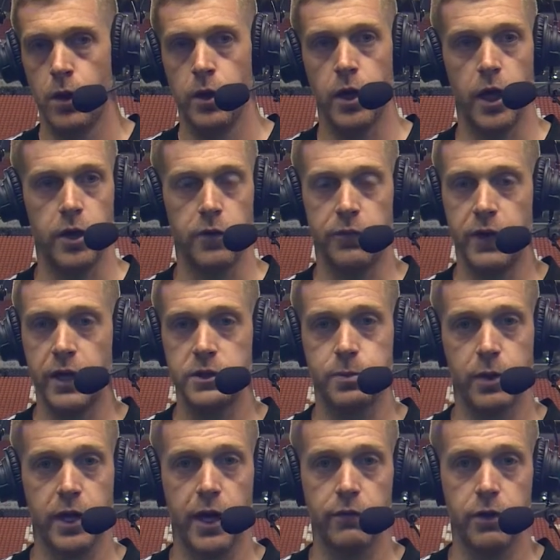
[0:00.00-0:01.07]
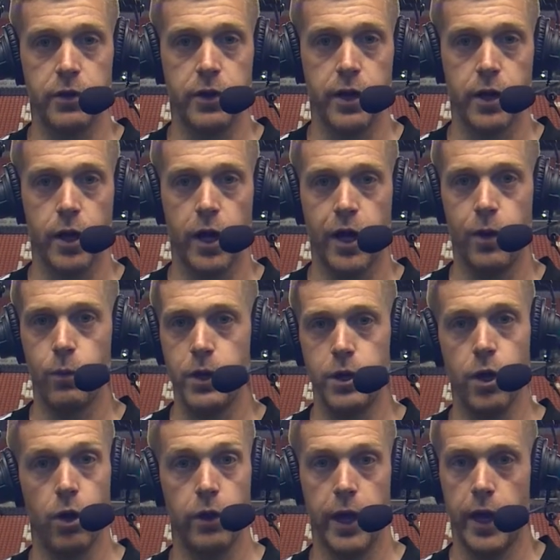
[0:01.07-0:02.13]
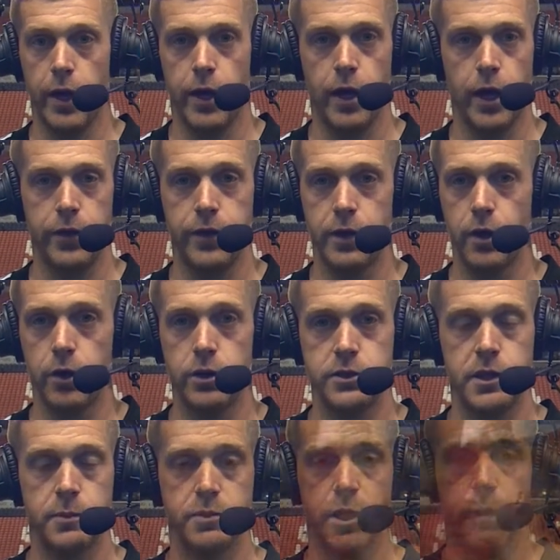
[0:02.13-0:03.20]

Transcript: Yeah, the fans bring everything, uh, and we know that. And I think other teams